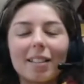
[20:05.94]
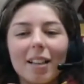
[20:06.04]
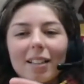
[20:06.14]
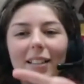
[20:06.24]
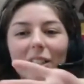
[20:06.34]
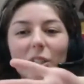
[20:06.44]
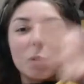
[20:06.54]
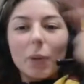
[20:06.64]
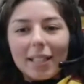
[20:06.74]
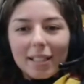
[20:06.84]
the
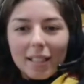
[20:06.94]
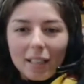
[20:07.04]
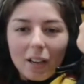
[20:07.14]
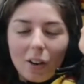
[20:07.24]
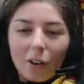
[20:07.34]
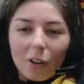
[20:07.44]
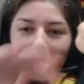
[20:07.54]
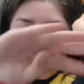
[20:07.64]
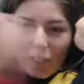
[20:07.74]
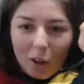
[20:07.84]
sweetie or
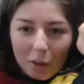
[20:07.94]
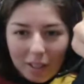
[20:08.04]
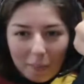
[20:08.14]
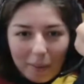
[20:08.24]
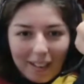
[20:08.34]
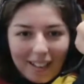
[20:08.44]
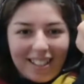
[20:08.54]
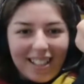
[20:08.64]
the salty part?